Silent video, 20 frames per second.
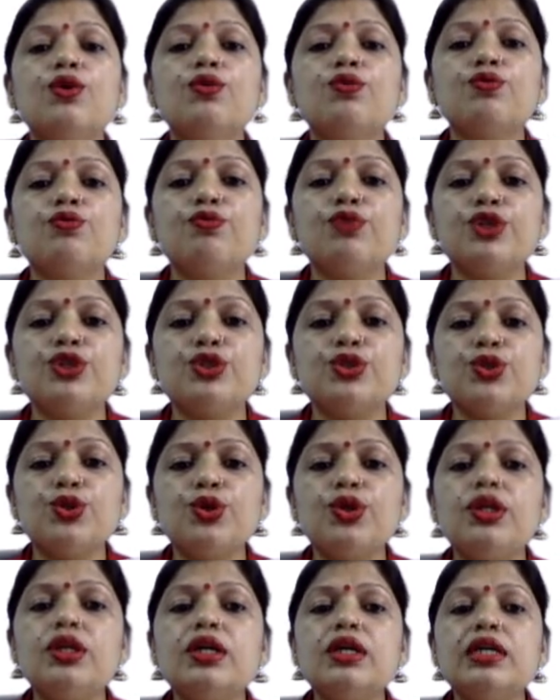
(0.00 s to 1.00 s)
we
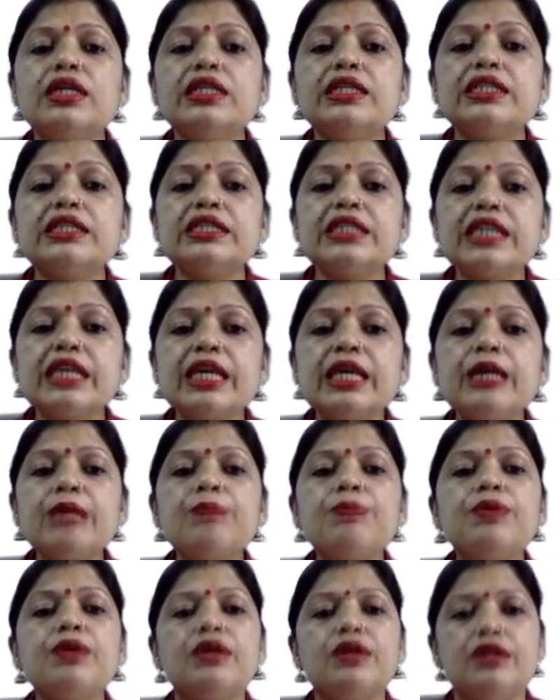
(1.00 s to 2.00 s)
should
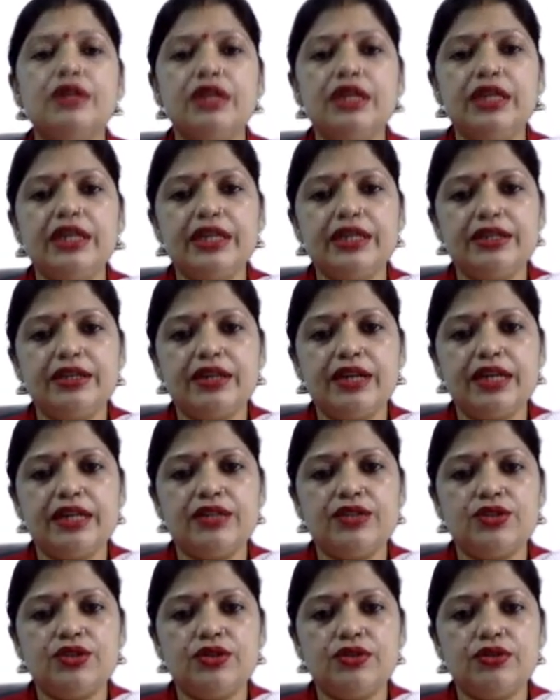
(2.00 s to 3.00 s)
sleep early at night
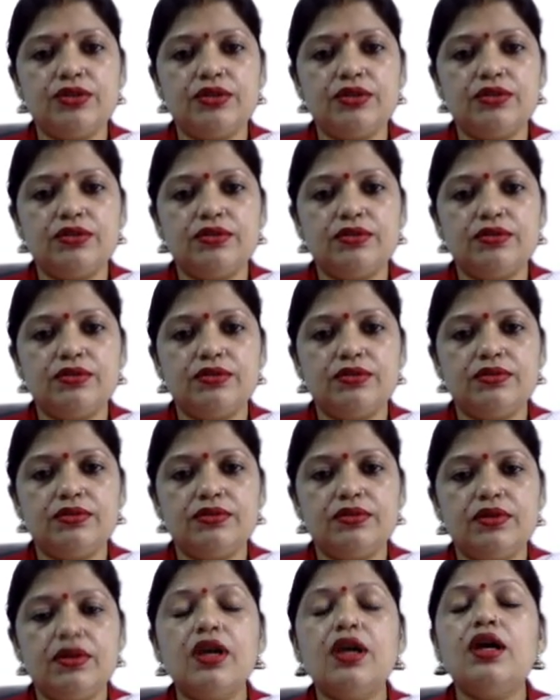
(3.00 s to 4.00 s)
children
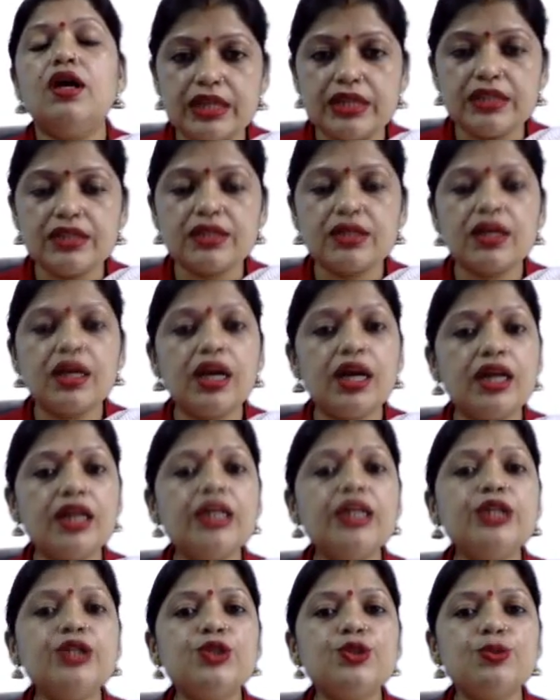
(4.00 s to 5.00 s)

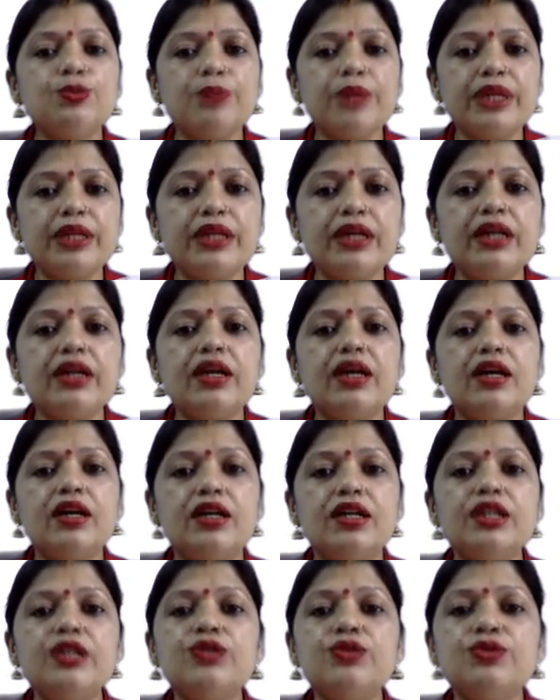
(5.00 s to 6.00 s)
early to bed and
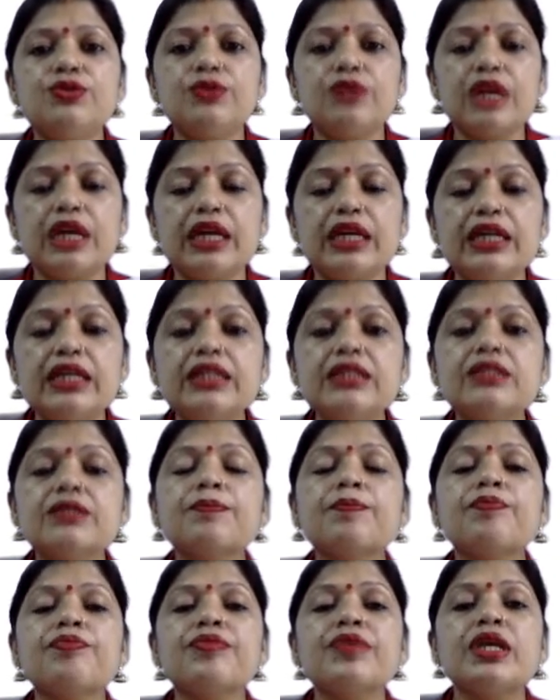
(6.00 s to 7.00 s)
early to rise
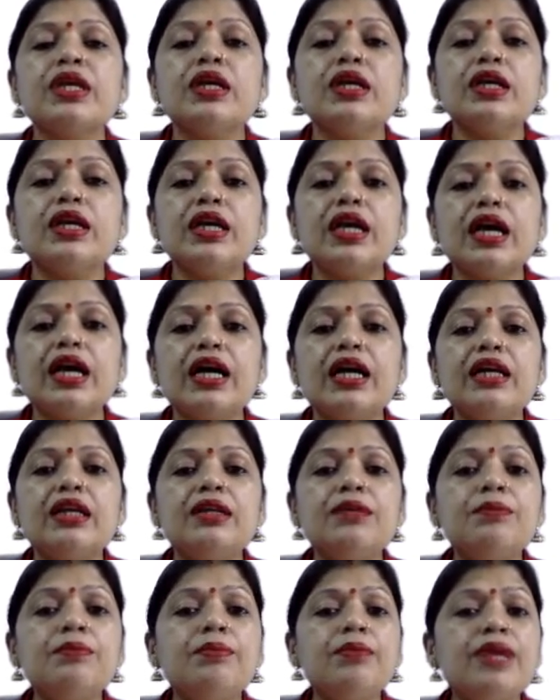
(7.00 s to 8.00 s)

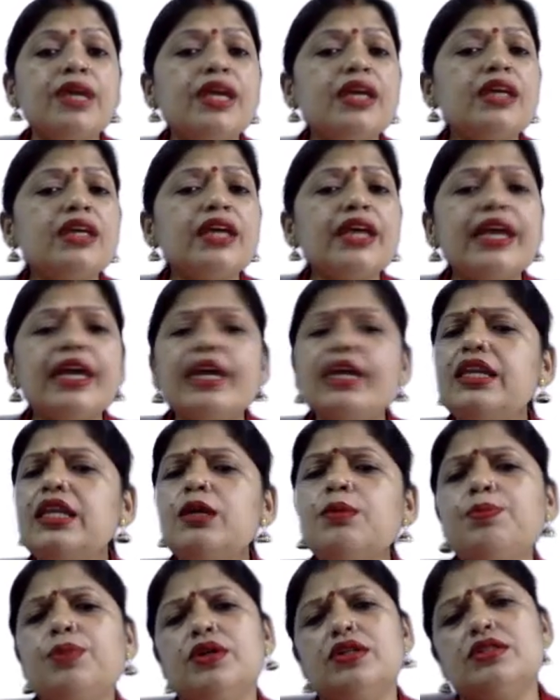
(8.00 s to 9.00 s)
can make
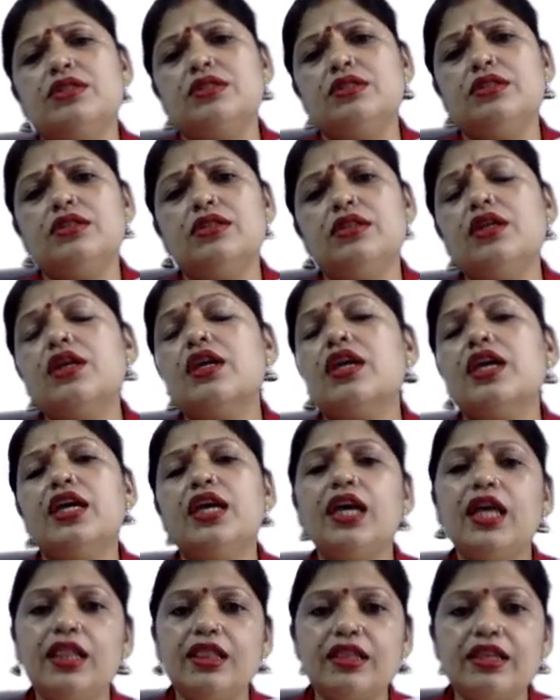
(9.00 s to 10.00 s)
any person
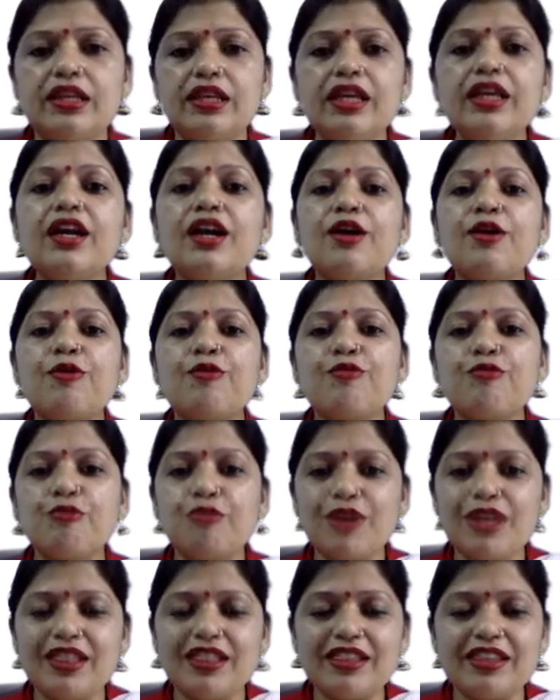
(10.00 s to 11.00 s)
healthy
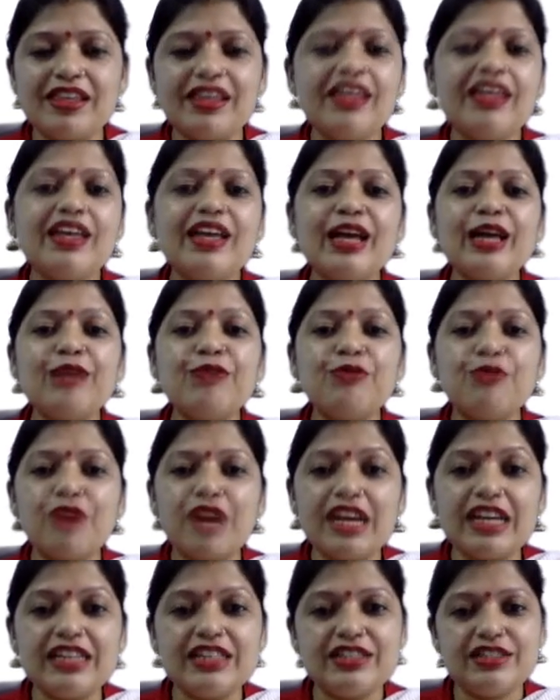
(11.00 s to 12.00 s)
wealthy and
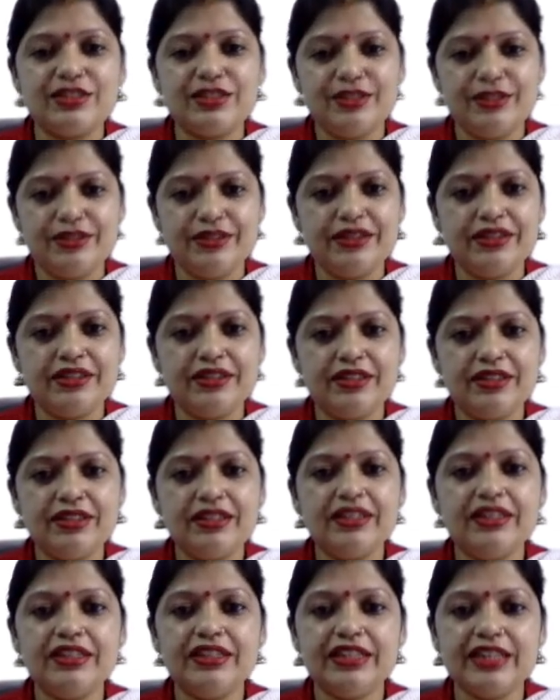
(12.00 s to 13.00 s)
wise children
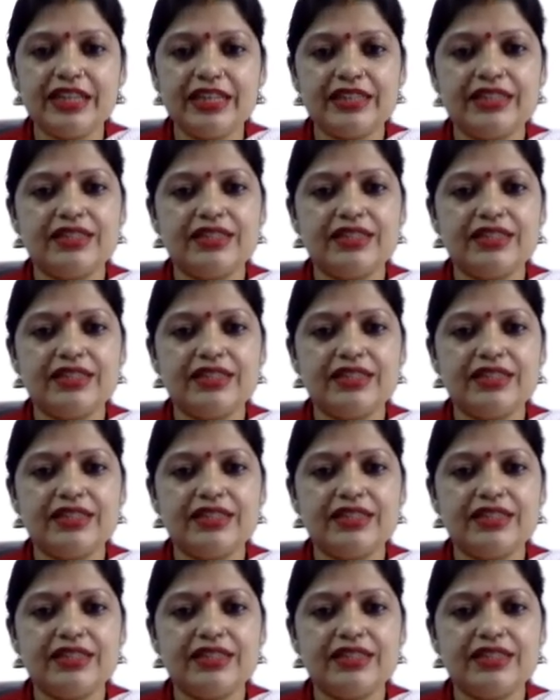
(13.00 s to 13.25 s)
yes